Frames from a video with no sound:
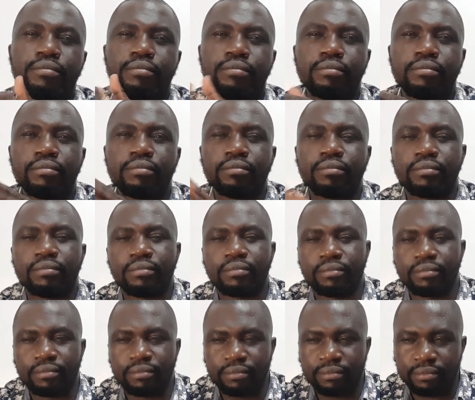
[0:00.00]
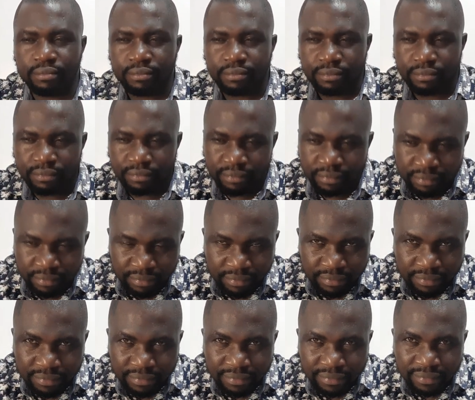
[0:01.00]

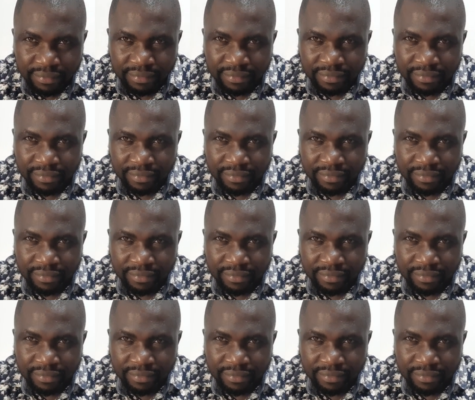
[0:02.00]
(silence)